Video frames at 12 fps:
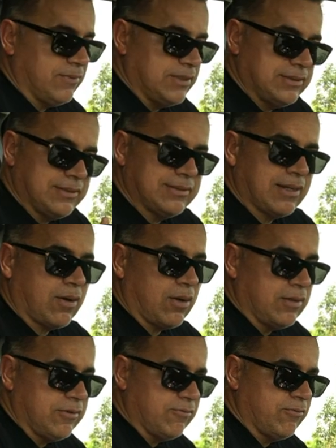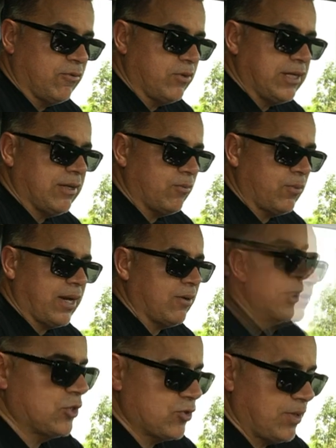This is the California
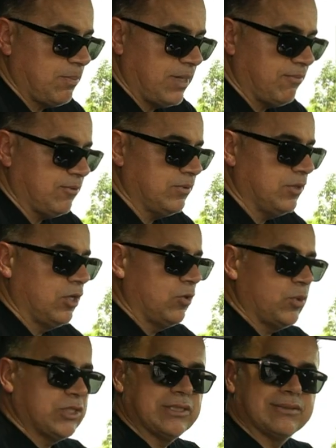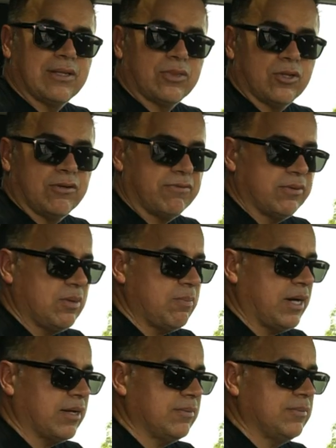Route trim level, which is the 3rd from the
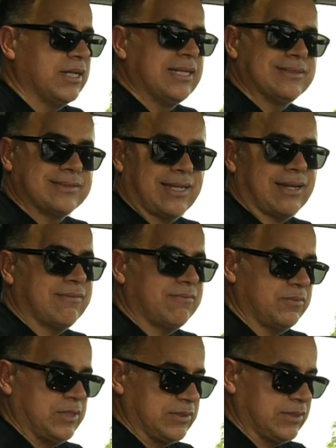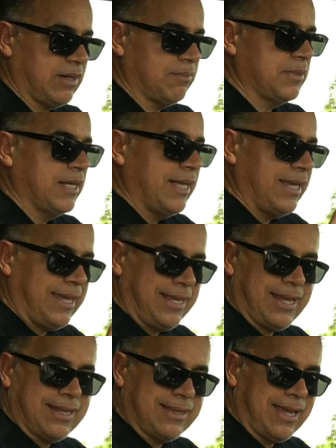bottom, 2nd from the top.
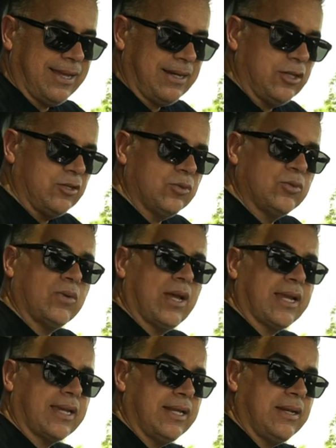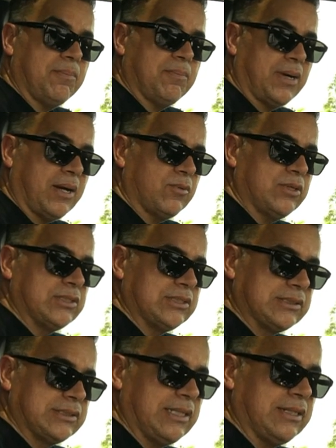And at that, you do not get a power
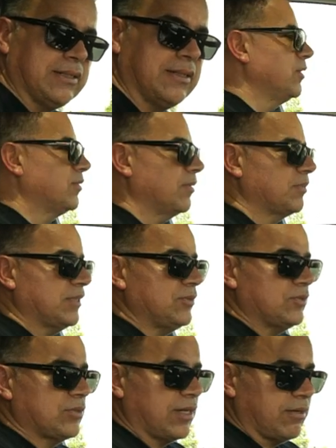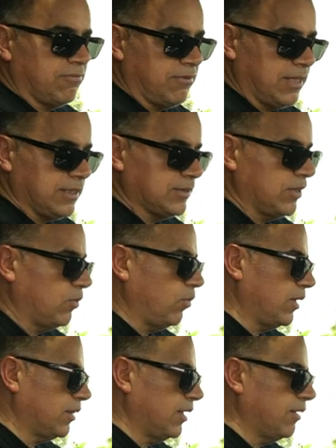seat. Sometimes you sacrifice
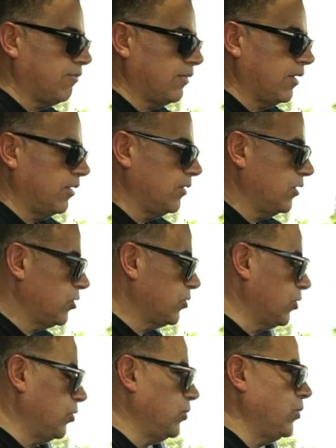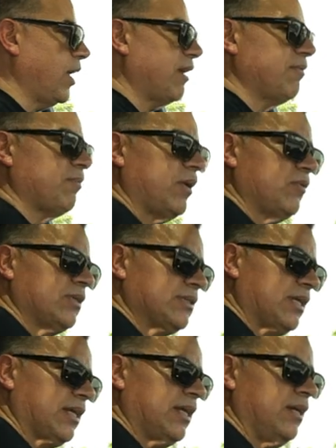one thing for another, so you do have a power
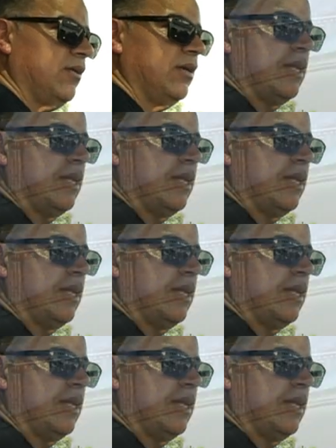seat here,